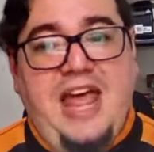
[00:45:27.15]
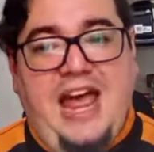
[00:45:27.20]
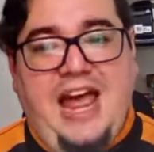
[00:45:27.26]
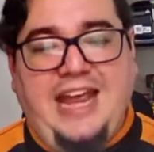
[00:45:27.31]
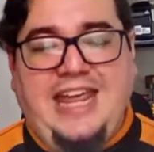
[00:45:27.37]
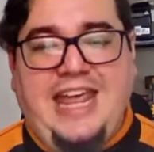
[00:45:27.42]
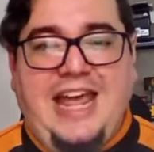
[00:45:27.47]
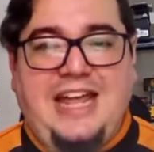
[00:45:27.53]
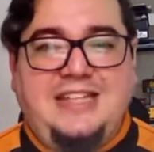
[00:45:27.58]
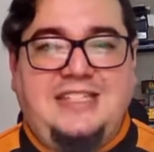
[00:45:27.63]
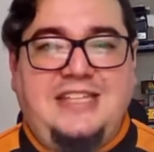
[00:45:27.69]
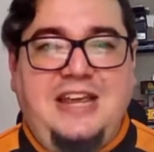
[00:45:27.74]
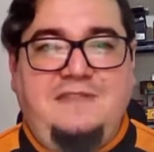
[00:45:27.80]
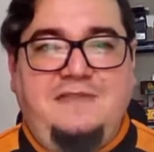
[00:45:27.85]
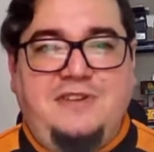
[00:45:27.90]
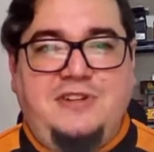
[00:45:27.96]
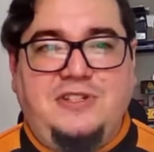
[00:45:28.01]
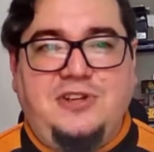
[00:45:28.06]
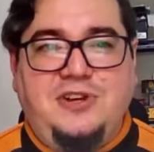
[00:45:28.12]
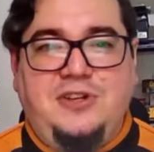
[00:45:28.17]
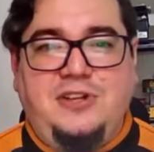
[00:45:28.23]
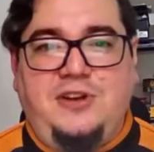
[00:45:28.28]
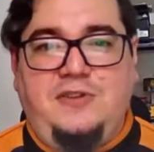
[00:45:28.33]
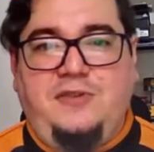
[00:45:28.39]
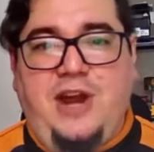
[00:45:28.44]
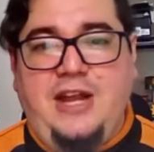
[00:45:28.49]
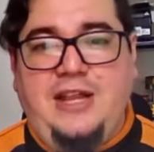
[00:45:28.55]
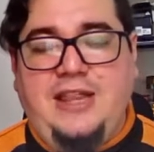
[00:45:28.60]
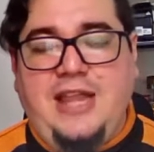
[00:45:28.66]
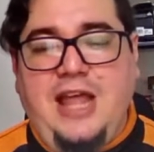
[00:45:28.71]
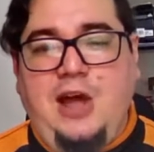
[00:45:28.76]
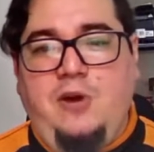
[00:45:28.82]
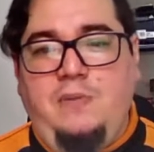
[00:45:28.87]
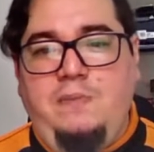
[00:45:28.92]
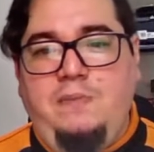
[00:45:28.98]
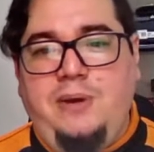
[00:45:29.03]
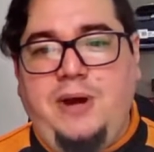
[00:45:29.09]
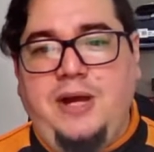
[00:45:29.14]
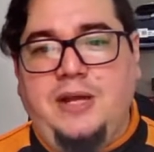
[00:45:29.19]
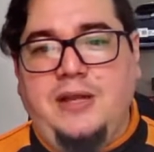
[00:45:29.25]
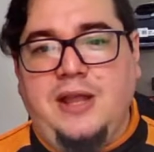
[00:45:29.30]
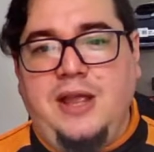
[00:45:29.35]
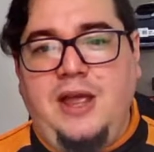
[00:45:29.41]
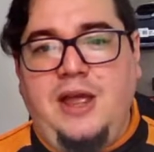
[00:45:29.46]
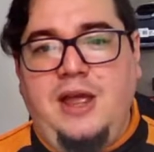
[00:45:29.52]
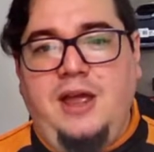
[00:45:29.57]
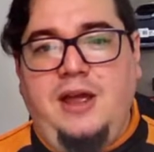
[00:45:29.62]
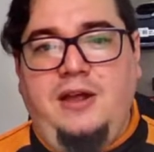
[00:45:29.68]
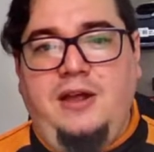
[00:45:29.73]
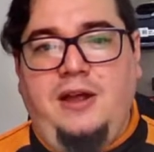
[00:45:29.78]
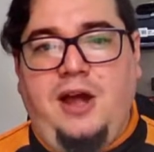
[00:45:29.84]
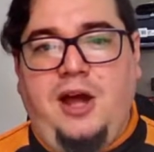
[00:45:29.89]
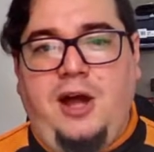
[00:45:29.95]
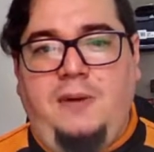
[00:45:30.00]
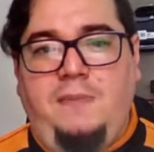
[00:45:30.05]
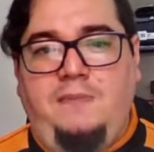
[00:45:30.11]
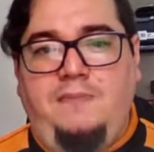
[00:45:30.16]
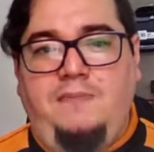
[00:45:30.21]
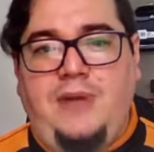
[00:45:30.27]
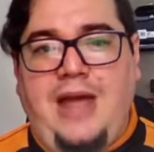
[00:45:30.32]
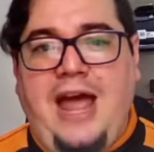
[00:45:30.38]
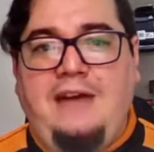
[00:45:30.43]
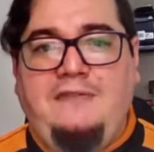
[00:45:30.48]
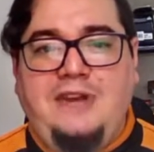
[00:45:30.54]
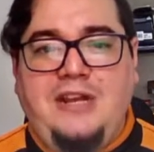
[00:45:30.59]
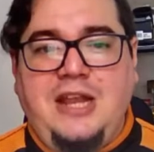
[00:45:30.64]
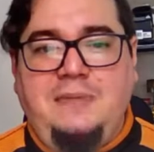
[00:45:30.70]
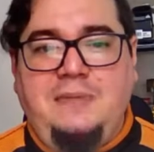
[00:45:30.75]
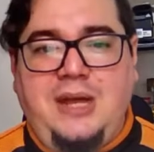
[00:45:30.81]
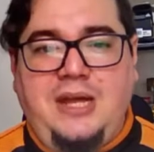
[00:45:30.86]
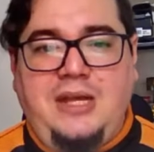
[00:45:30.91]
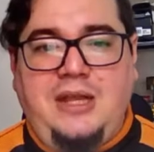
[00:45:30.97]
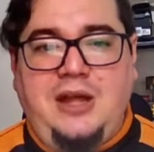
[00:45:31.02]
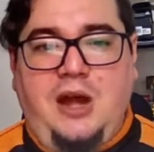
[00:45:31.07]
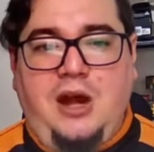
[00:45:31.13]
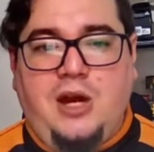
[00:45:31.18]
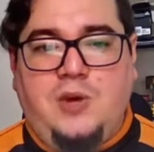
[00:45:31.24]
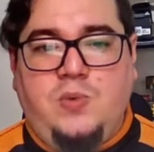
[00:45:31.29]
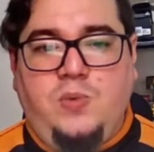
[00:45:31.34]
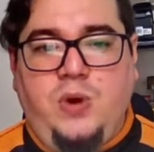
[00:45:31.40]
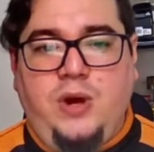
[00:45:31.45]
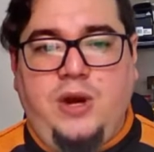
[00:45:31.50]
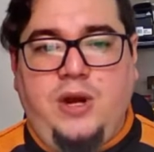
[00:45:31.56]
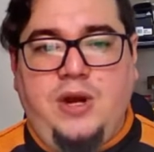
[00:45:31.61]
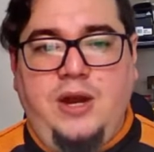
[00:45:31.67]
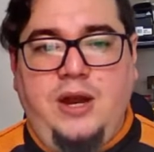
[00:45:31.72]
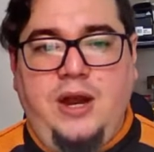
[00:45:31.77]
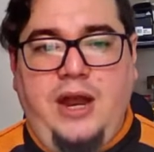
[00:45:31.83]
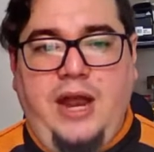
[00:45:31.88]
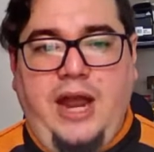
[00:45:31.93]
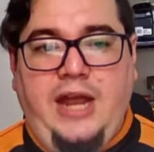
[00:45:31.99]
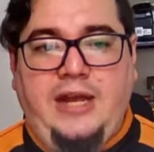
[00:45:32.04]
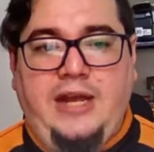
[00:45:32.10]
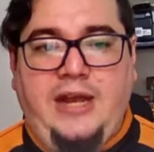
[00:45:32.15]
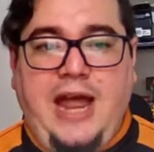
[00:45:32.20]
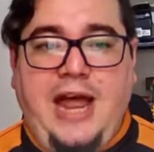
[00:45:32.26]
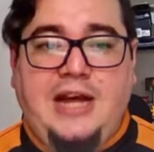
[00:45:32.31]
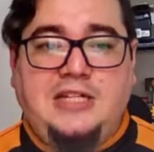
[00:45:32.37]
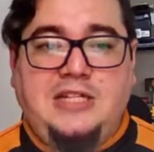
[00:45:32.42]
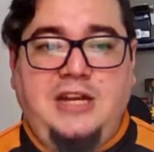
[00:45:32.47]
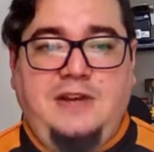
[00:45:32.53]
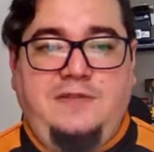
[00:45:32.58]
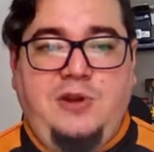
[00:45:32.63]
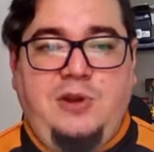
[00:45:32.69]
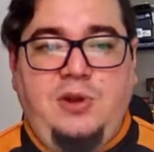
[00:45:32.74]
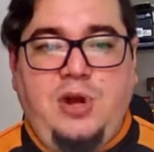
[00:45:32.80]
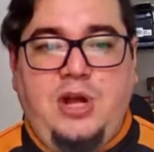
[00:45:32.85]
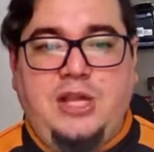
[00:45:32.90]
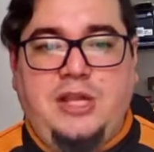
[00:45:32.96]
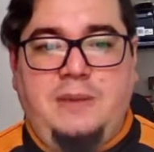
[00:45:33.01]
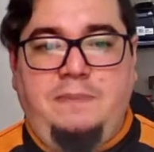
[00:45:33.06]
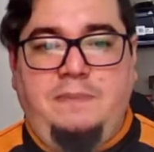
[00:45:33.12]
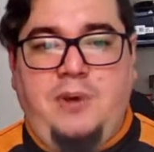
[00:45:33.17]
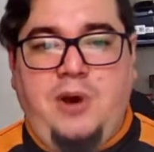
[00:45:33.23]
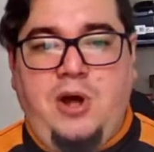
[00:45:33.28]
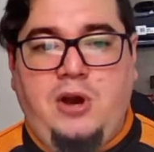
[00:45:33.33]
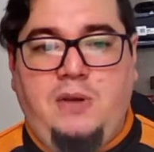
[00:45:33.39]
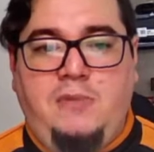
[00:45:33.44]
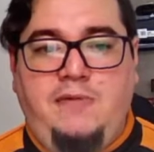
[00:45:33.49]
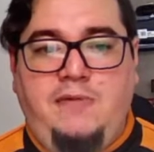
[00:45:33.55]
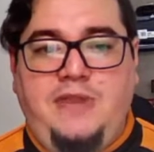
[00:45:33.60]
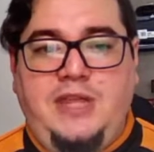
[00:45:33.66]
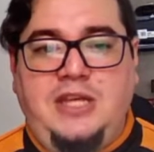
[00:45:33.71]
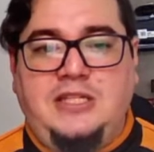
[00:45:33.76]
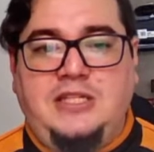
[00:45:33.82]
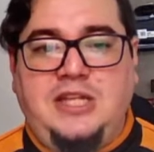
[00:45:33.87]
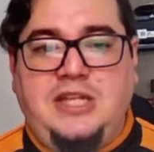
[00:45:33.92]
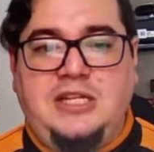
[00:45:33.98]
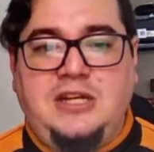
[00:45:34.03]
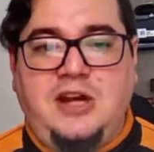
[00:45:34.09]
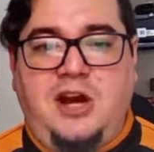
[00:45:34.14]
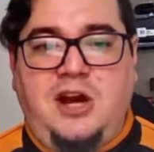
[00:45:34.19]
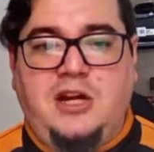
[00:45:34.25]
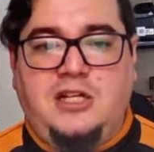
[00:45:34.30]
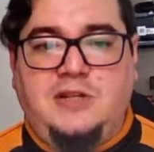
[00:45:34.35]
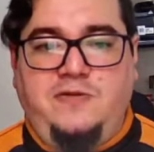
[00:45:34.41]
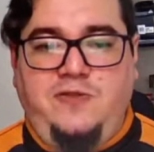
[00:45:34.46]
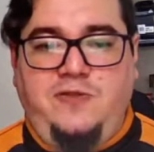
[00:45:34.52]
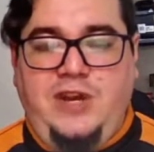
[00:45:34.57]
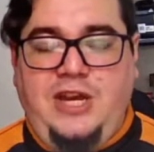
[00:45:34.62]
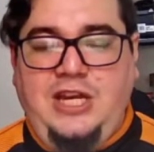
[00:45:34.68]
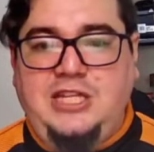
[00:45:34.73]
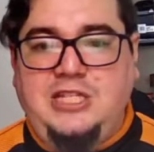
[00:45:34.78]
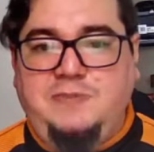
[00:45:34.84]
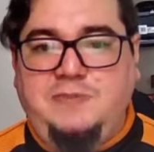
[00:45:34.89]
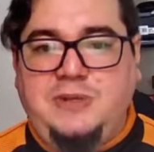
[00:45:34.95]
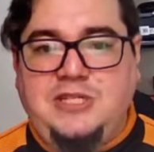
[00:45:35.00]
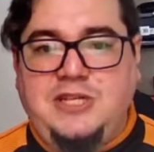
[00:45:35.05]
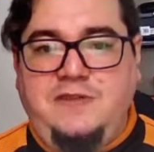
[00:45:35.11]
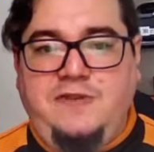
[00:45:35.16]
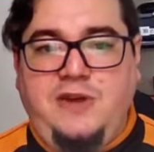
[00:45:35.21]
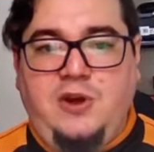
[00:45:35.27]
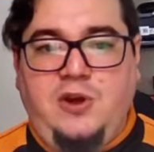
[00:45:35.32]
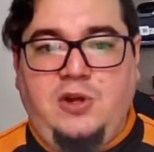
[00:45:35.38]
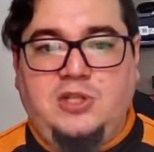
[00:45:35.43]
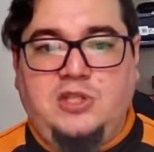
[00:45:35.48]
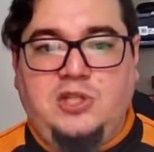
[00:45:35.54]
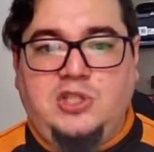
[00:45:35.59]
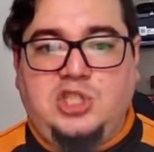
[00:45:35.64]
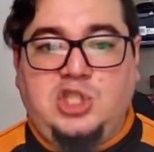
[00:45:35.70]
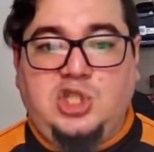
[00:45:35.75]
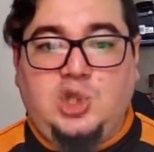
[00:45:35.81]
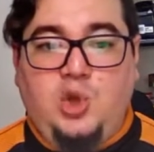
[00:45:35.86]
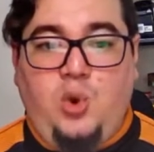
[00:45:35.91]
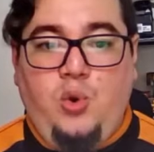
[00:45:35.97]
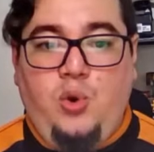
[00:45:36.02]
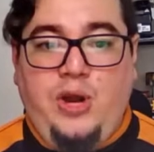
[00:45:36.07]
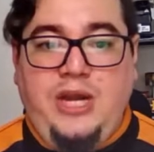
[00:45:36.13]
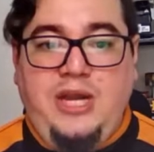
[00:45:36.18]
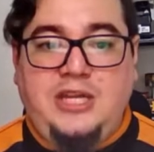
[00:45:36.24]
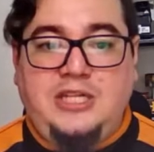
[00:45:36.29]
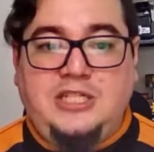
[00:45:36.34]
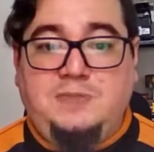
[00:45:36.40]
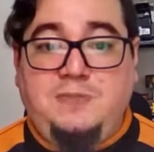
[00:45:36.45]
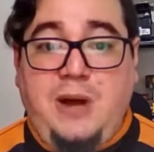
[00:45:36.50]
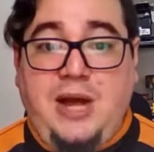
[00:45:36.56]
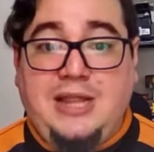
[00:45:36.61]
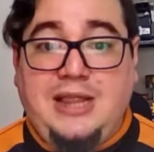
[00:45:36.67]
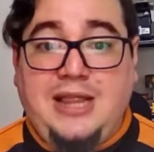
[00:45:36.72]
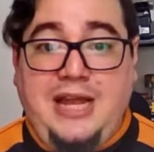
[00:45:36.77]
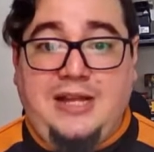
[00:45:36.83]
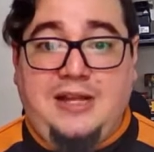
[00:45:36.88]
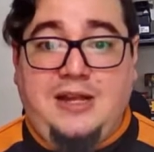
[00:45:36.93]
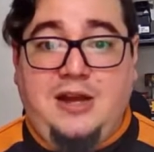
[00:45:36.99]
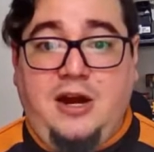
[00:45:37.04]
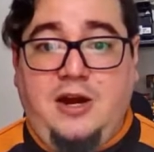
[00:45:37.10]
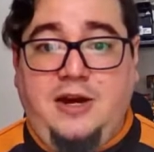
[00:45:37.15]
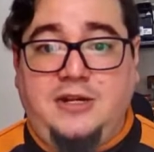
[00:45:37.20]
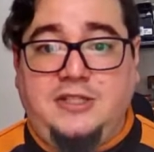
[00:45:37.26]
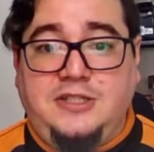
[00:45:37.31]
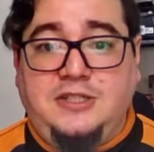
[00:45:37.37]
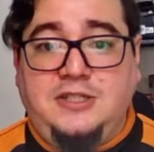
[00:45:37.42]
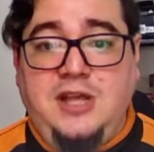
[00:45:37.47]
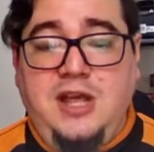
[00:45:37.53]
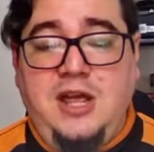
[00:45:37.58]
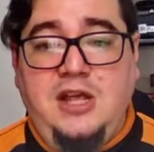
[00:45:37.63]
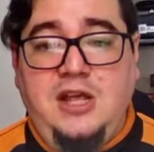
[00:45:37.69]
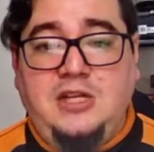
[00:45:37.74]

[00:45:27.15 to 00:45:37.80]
I can't say for certain right now, but having them in the artwork, and actually, if you look at the bottom of these are really specific also story spotlight cards.